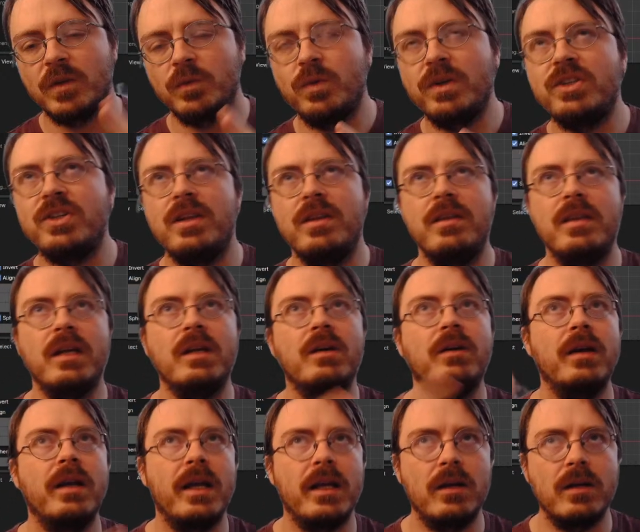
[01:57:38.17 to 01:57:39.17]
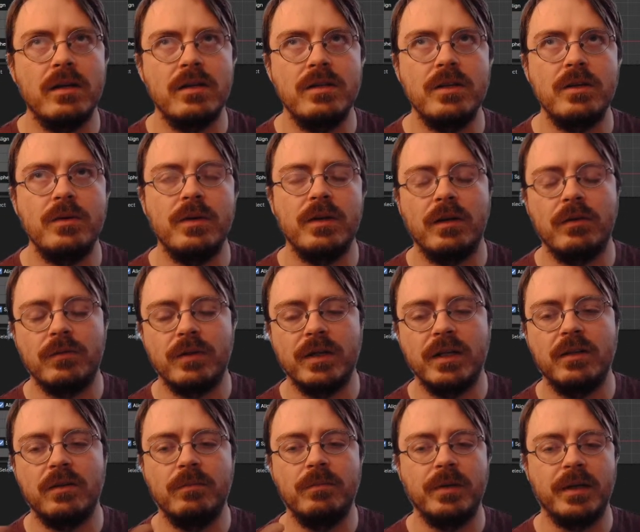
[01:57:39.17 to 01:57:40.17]
which in theory I could do in
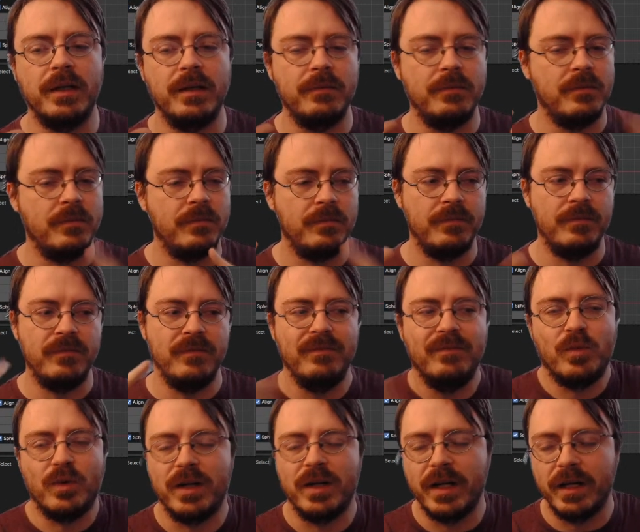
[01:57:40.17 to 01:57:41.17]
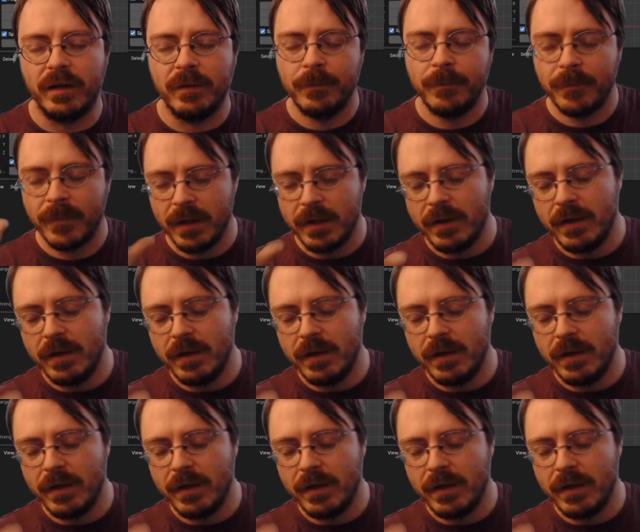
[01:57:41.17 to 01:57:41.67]
Unreal, but we're here.